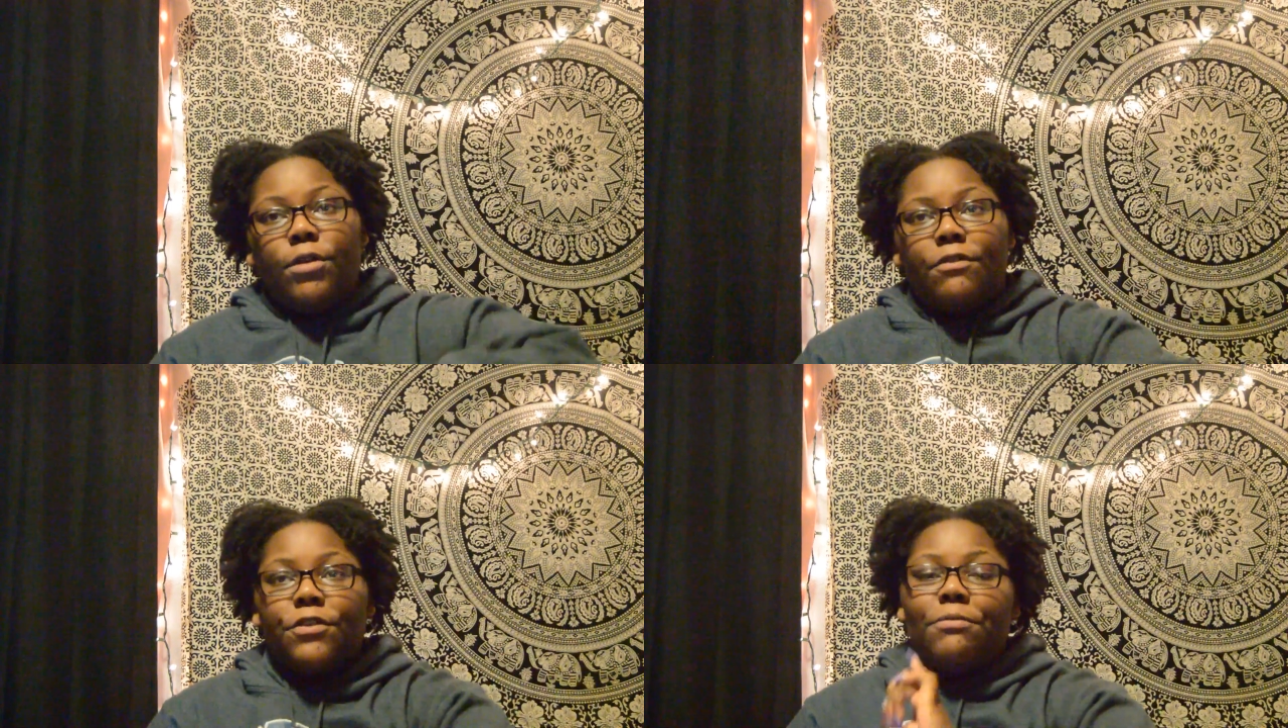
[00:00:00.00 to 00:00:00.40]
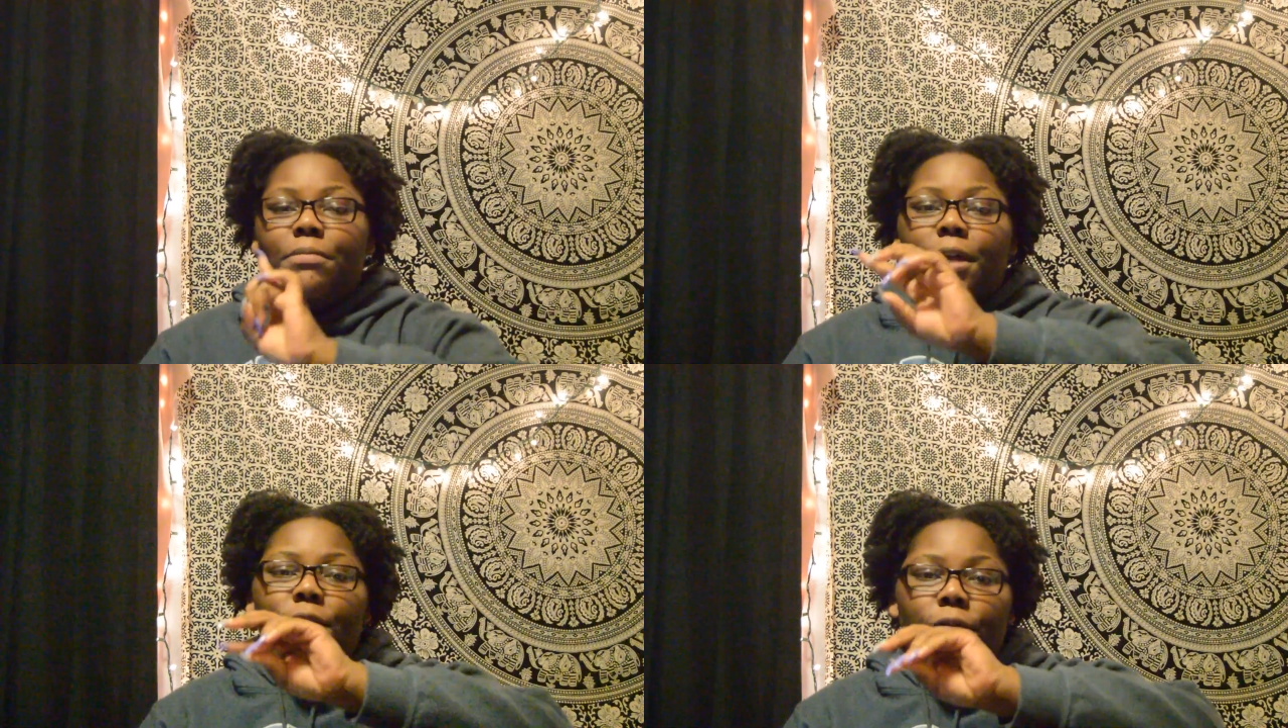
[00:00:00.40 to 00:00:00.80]
if you're in
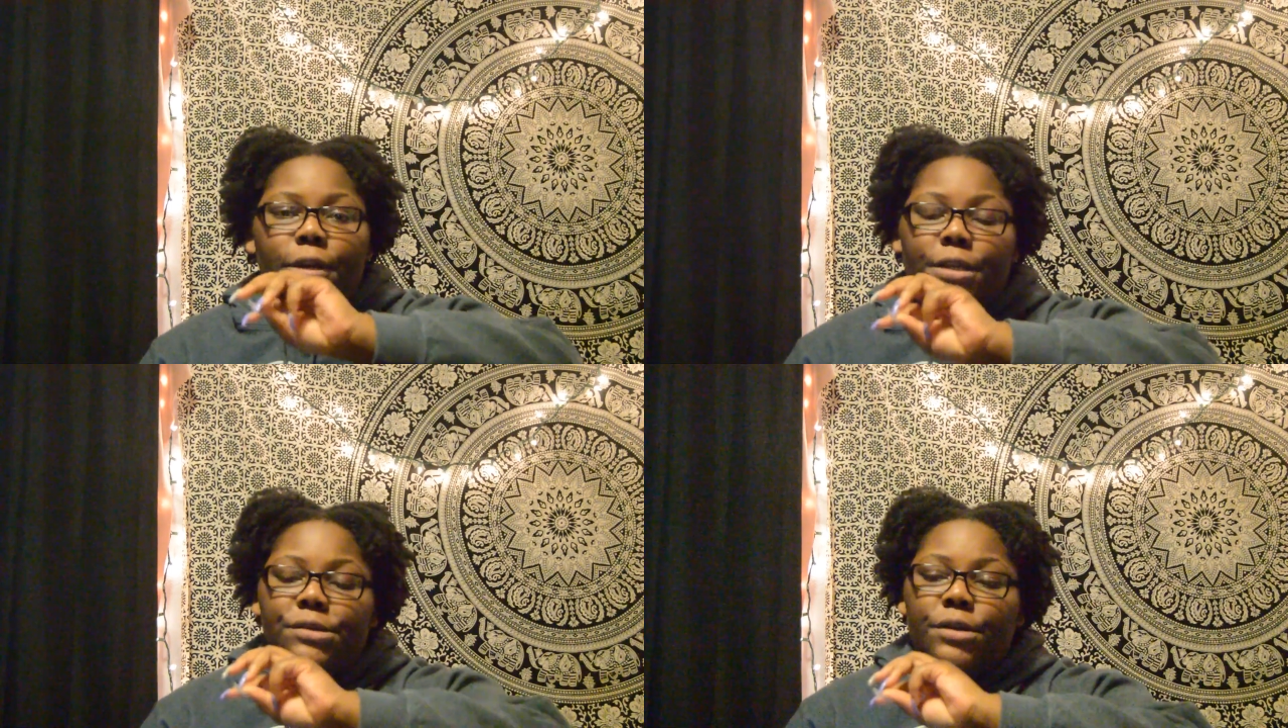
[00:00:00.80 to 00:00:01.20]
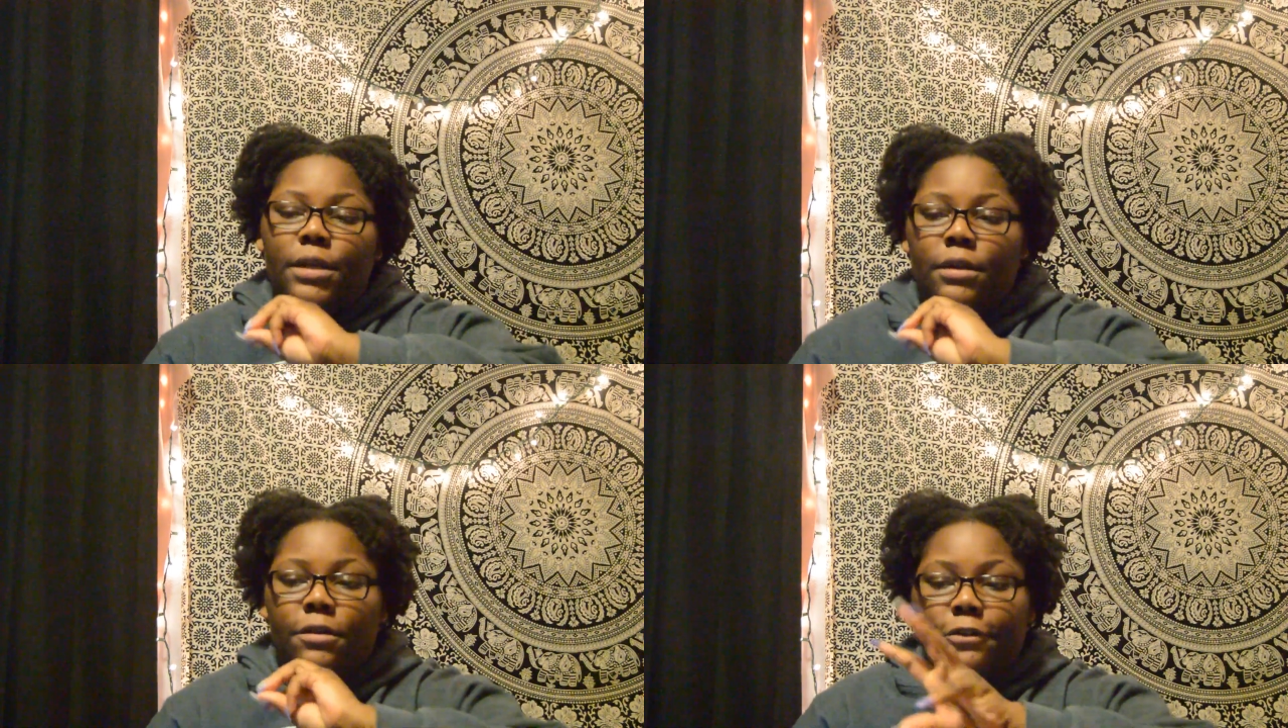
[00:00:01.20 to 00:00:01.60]
band, orchestra,
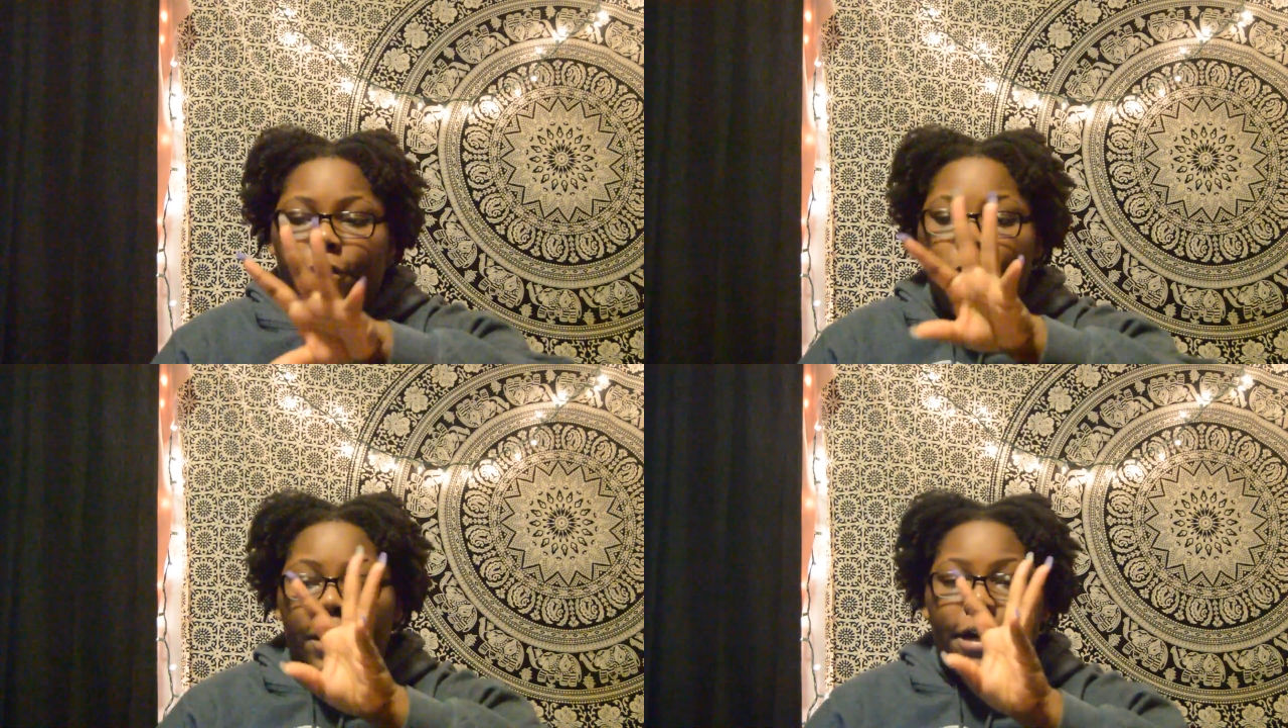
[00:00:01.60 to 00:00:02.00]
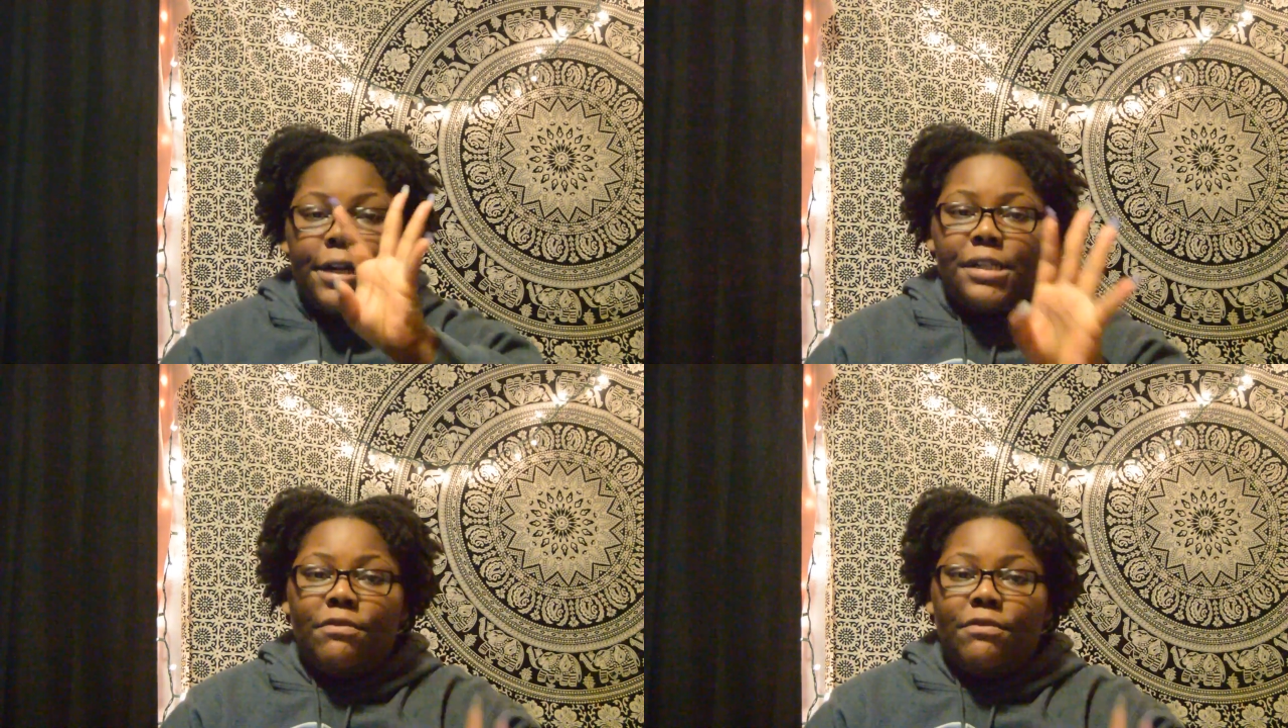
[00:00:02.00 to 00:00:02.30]
or choir,